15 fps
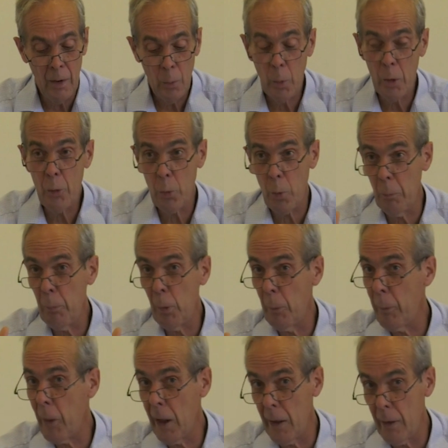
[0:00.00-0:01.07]
which were
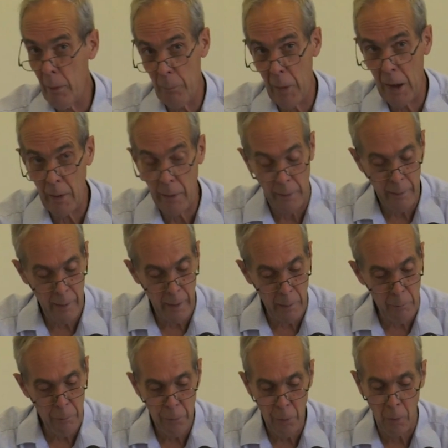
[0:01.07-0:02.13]
prepared
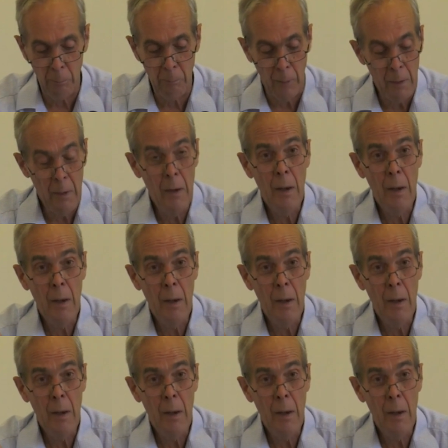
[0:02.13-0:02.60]
apparently from